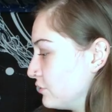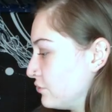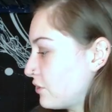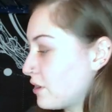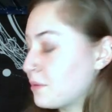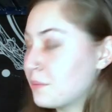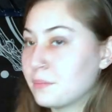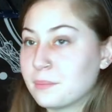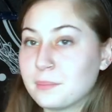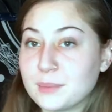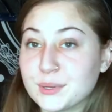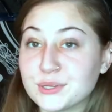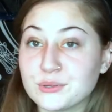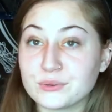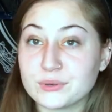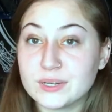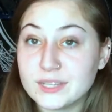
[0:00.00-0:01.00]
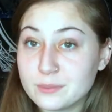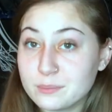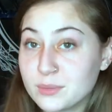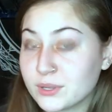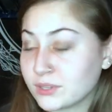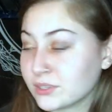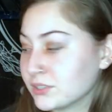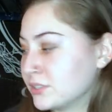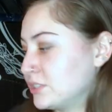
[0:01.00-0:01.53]
From my
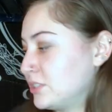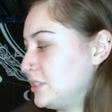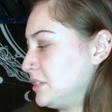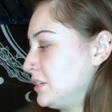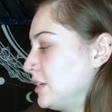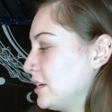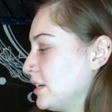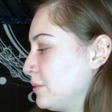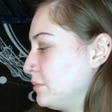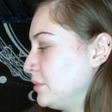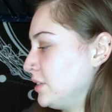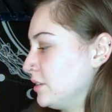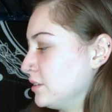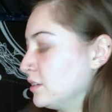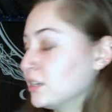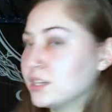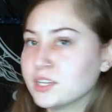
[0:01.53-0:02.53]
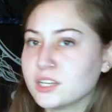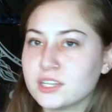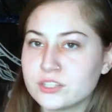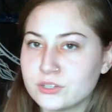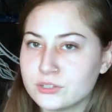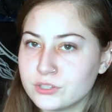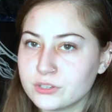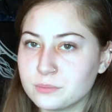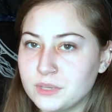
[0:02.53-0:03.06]
grandmother, she took me
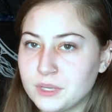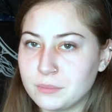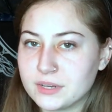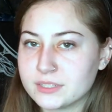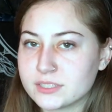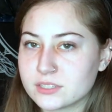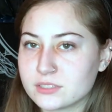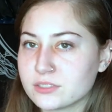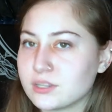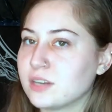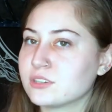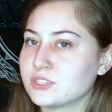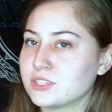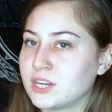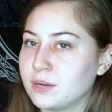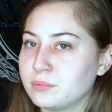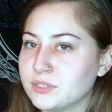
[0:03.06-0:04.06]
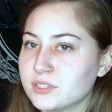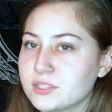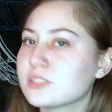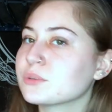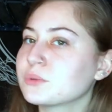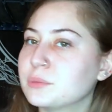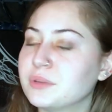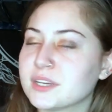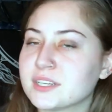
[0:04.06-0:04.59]
and my sister out shopping, so
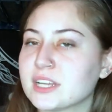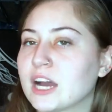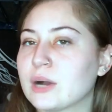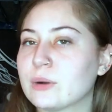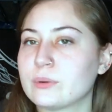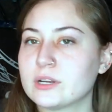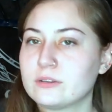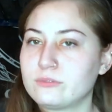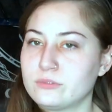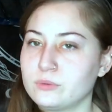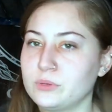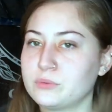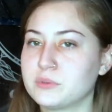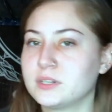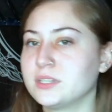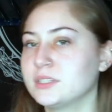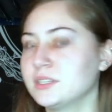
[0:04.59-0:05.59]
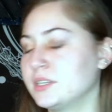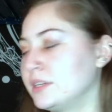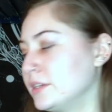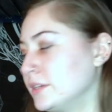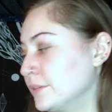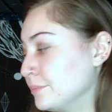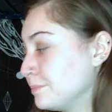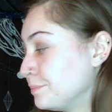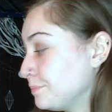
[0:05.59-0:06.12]
we picked out whatever we wanted.
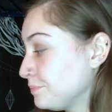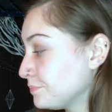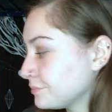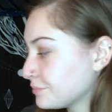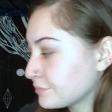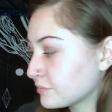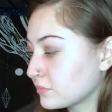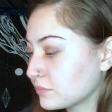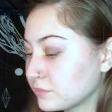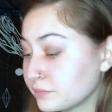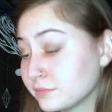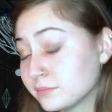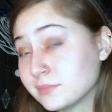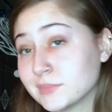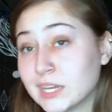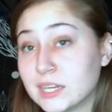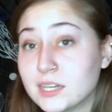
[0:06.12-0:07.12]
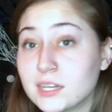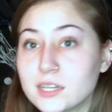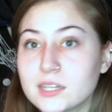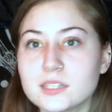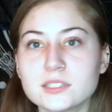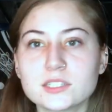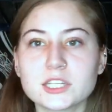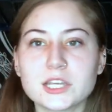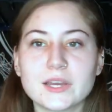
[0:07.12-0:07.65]
And
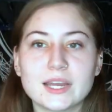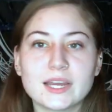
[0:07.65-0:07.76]
so I